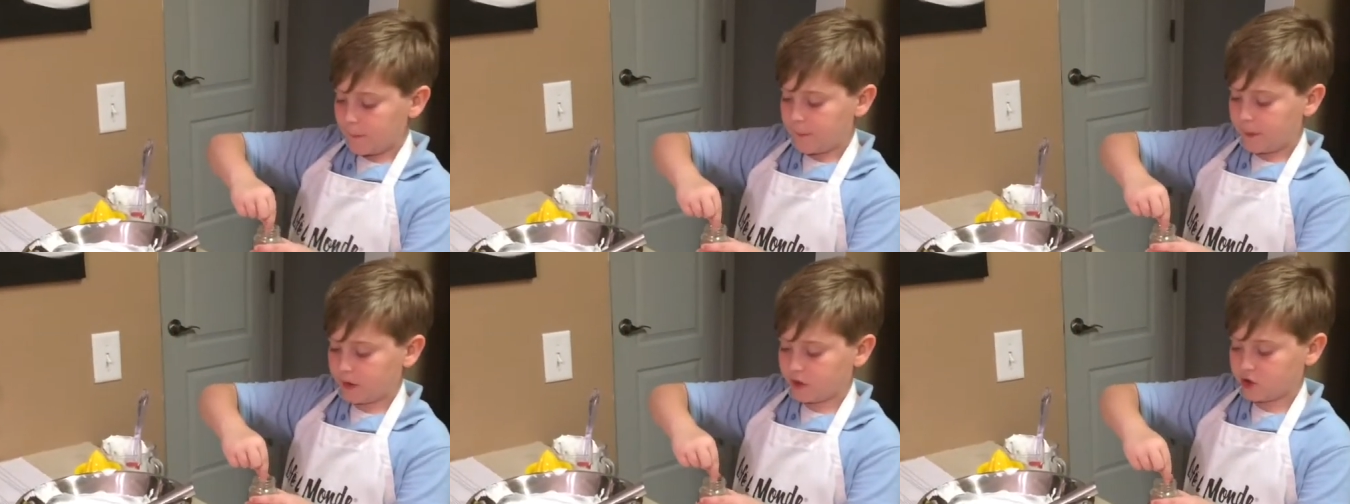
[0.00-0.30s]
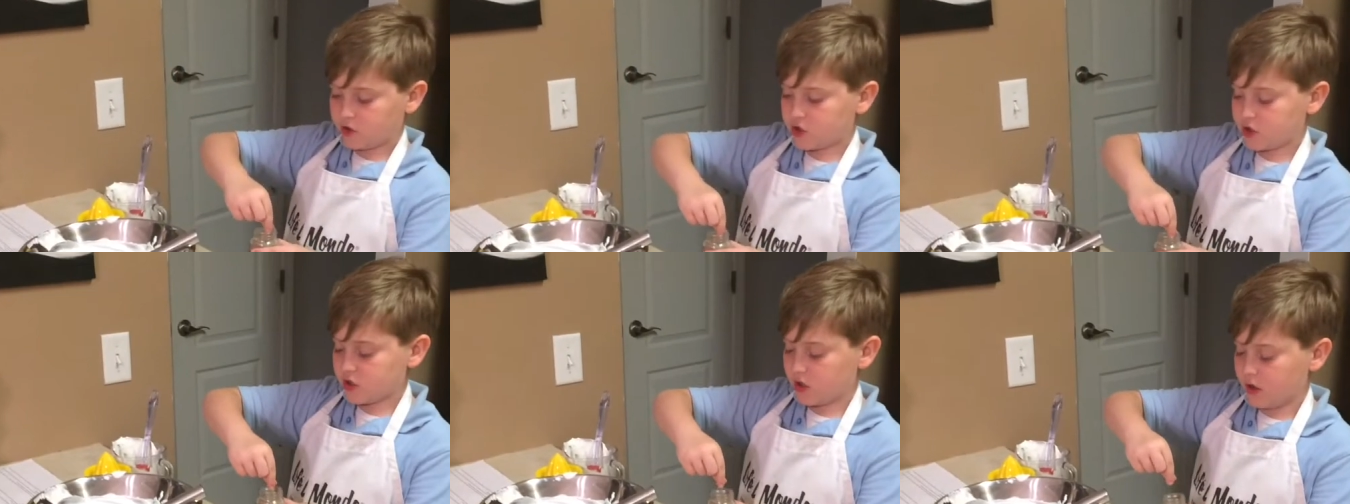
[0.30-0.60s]

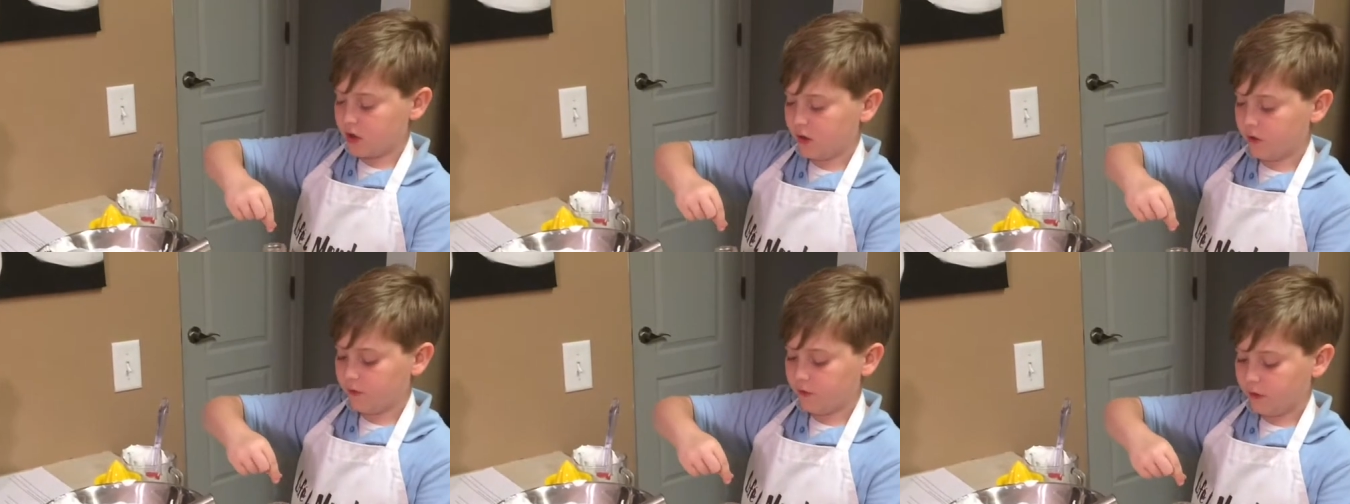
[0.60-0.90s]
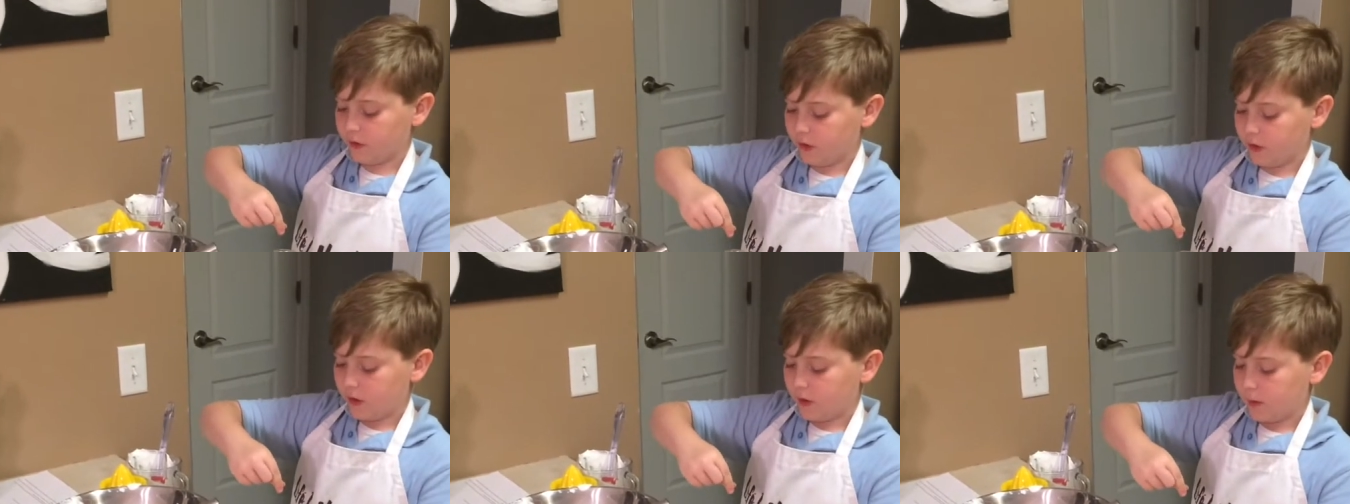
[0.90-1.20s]
pinch of
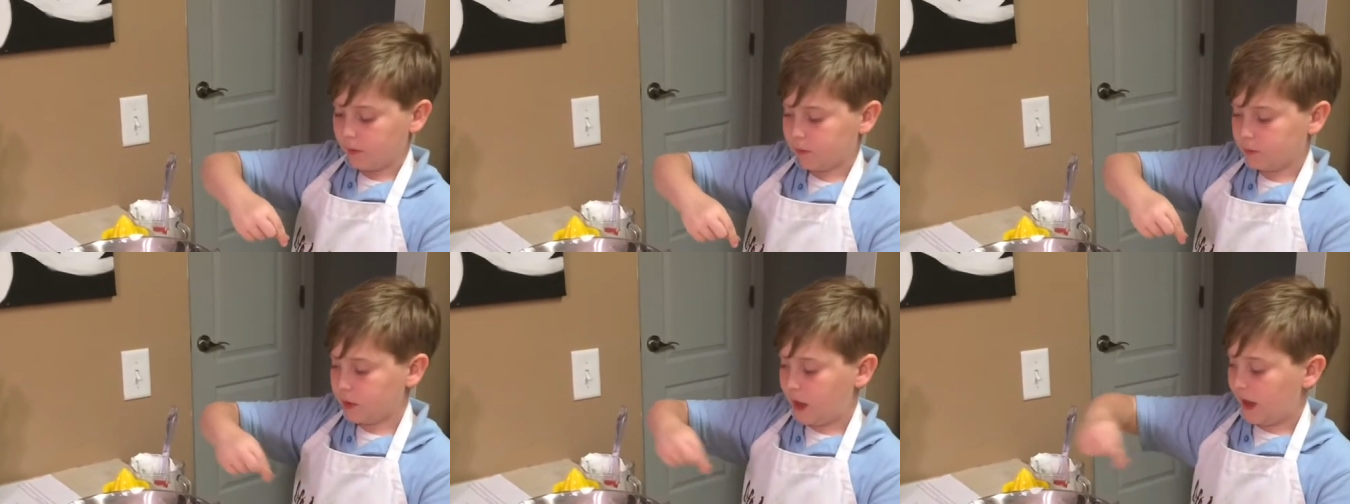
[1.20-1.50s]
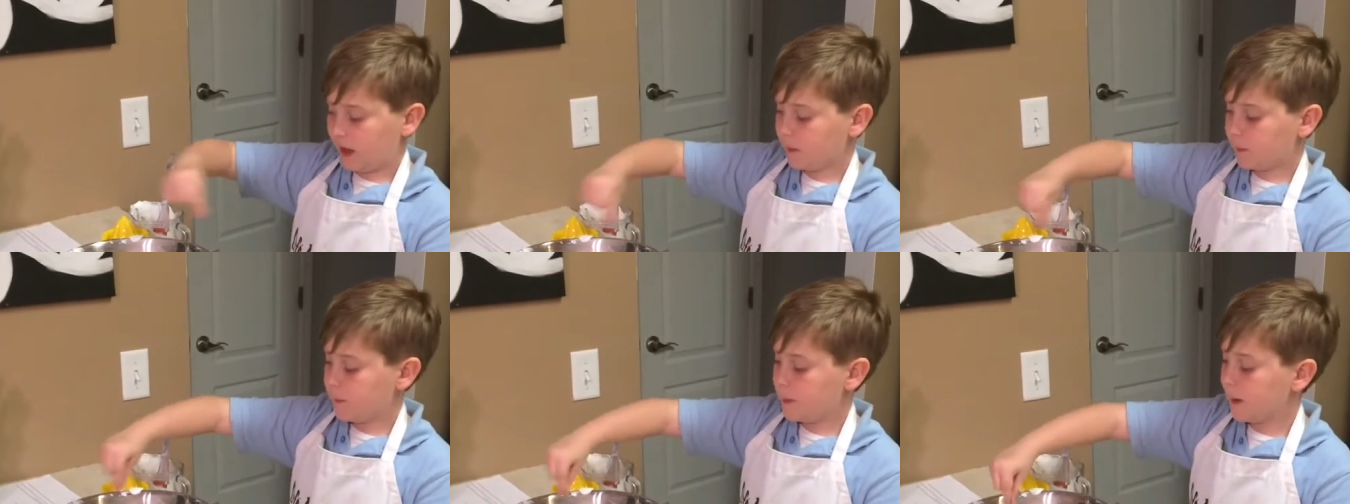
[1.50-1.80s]

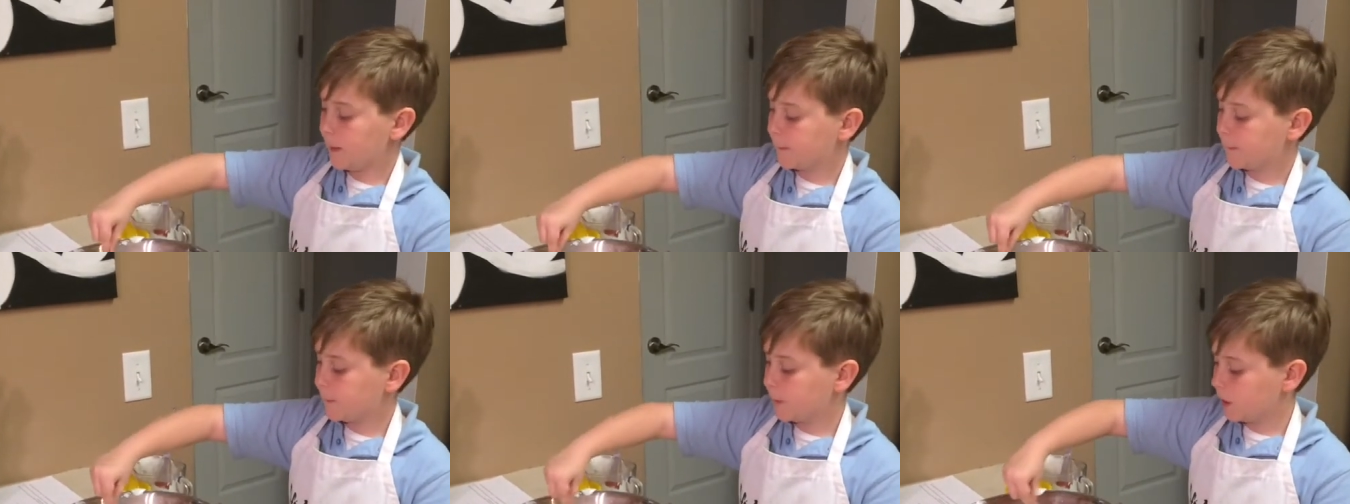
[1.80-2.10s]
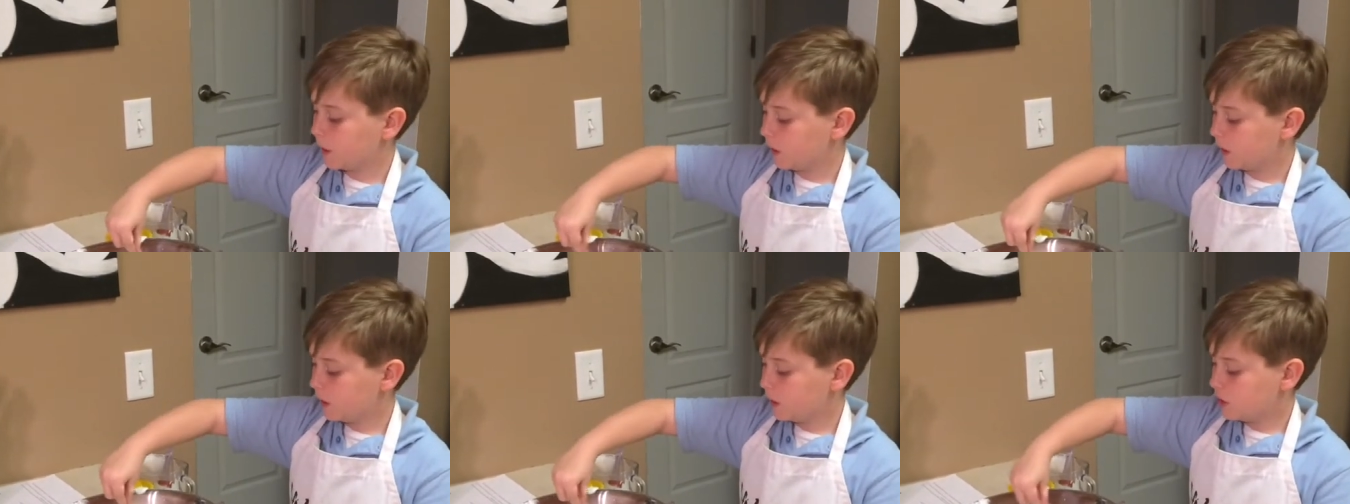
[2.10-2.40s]
black
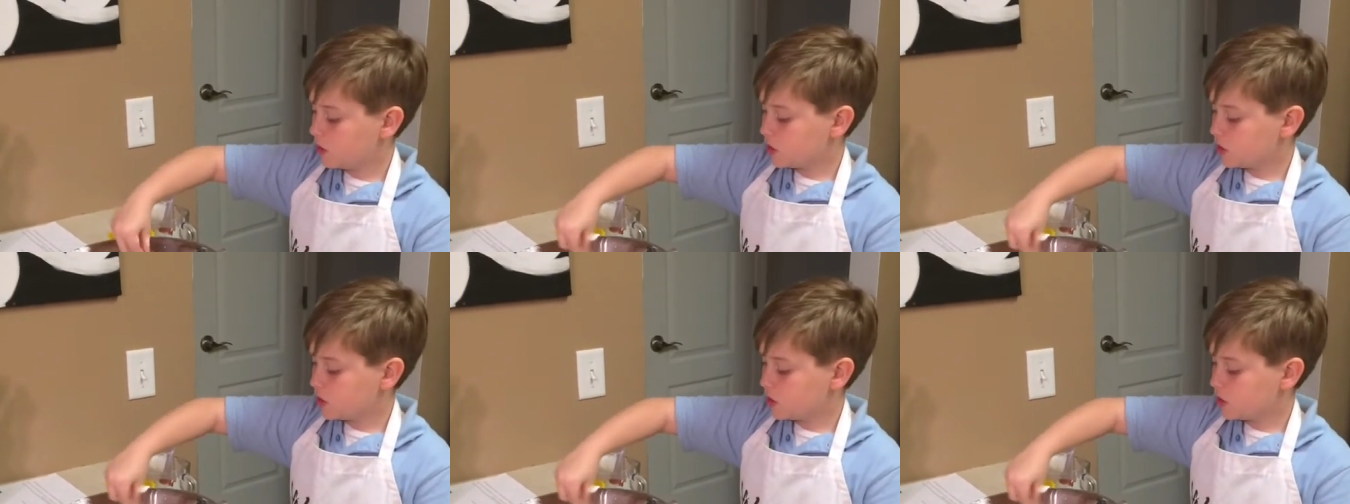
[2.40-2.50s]
pepper.